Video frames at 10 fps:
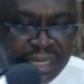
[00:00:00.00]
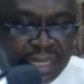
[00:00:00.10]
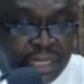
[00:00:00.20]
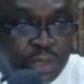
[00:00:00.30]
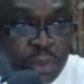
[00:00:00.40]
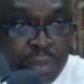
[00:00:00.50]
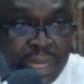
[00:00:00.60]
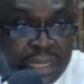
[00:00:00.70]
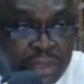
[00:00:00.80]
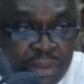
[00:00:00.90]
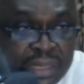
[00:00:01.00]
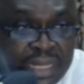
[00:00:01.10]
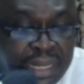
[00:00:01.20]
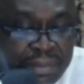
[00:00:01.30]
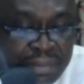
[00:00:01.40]
it will be
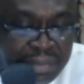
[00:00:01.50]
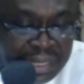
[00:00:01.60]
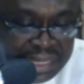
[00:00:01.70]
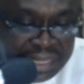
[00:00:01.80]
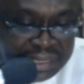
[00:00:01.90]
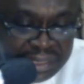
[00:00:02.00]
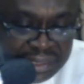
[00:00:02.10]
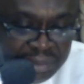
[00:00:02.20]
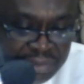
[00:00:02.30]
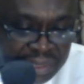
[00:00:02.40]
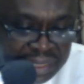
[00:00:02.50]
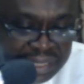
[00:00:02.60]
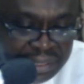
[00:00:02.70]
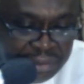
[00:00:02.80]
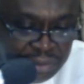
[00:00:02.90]
another mega testimony,
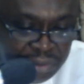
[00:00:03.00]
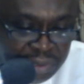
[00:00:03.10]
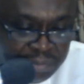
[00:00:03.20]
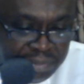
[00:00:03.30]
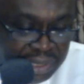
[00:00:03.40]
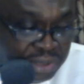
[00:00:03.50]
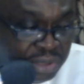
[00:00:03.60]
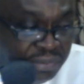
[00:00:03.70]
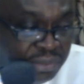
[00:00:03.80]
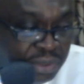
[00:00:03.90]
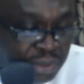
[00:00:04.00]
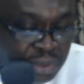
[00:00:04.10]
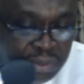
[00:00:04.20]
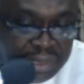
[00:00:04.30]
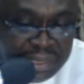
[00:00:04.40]
God, to the praise of
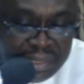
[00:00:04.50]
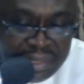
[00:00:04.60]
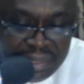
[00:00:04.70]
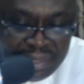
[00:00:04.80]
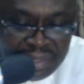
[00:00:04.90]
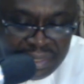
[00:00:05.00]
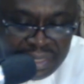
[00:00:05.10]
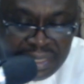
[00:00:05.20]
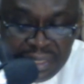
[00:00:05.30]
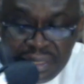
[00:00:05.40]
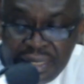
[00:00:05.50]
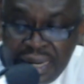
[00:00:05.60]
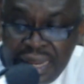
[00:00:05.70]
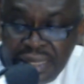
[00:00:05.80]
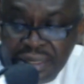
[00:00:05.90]
God. Amen.
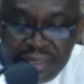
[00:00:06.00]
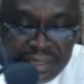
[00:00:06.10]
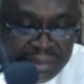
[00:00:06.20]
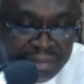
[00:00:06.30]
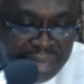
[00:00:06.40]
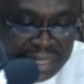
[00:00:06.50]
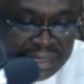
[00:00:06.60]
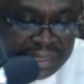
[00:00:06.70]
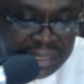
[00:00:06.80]
In Christ's mighty